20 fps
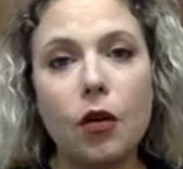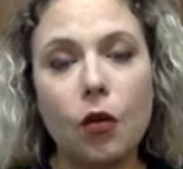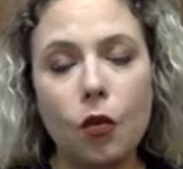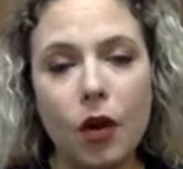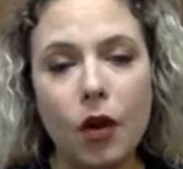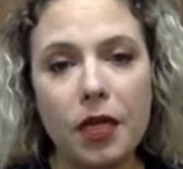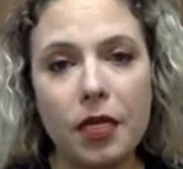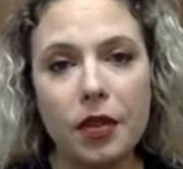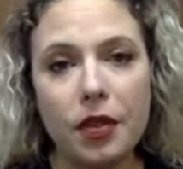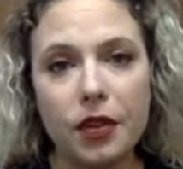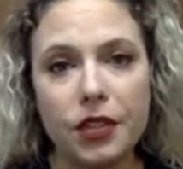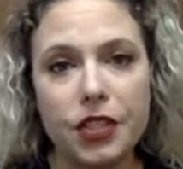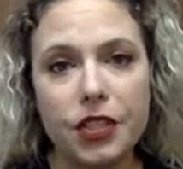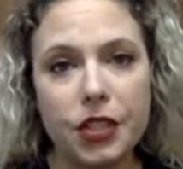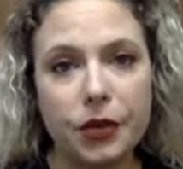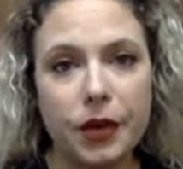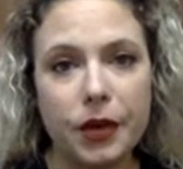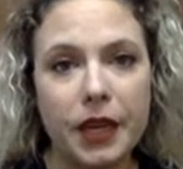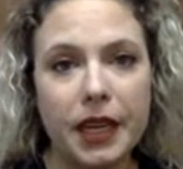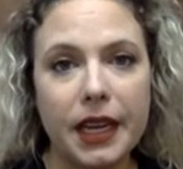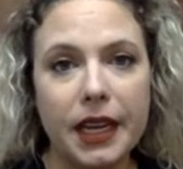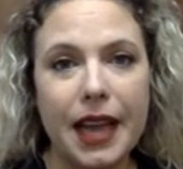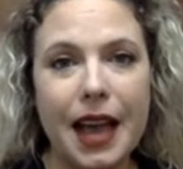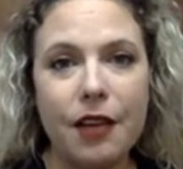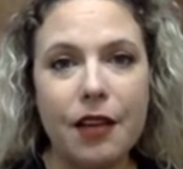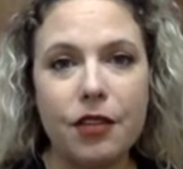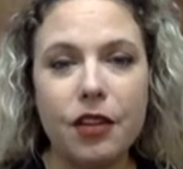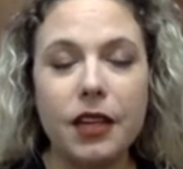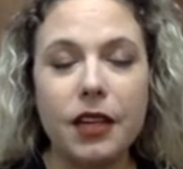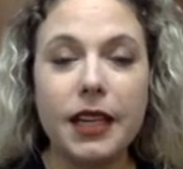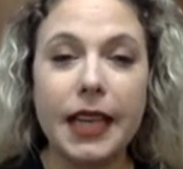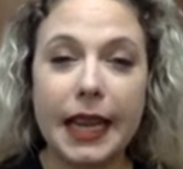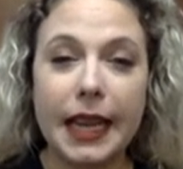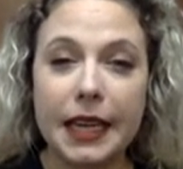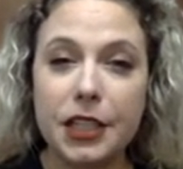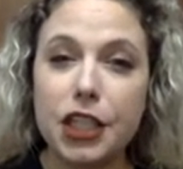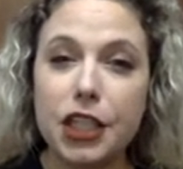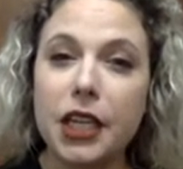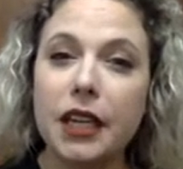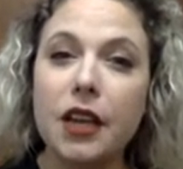what they're doing, and how they're
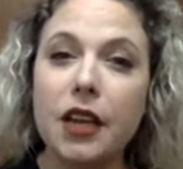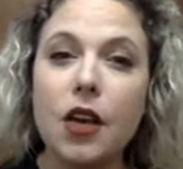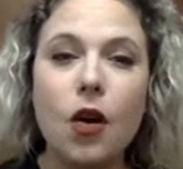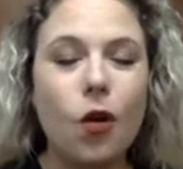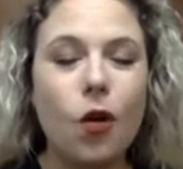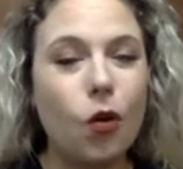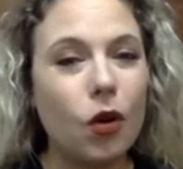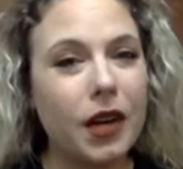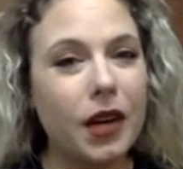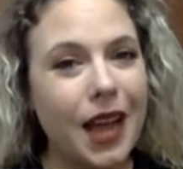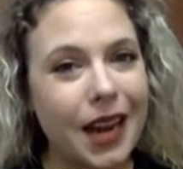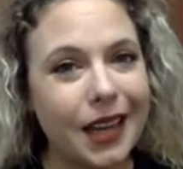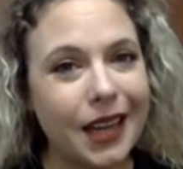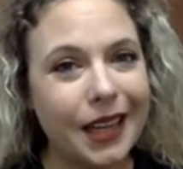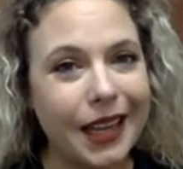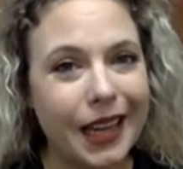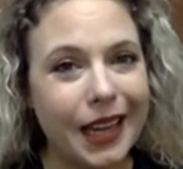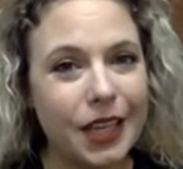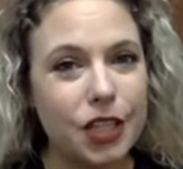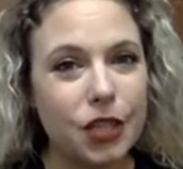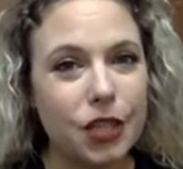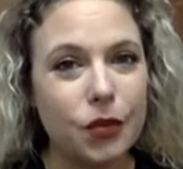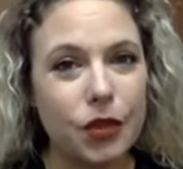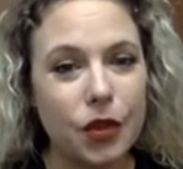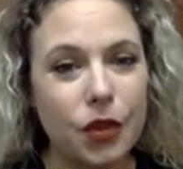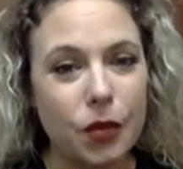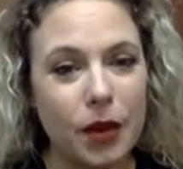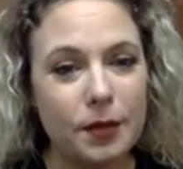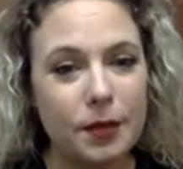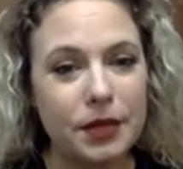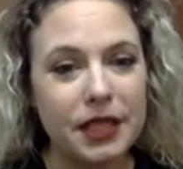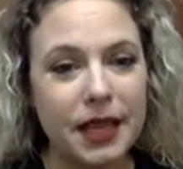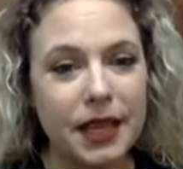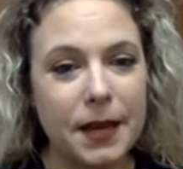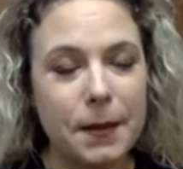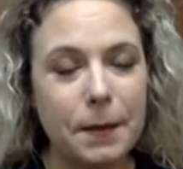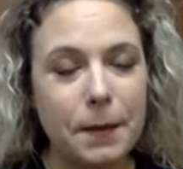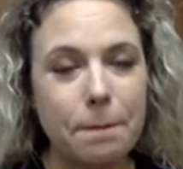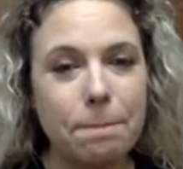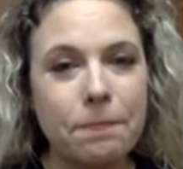engaging or not engaging with your
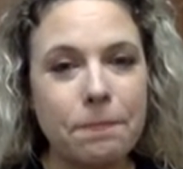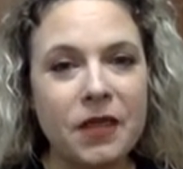website.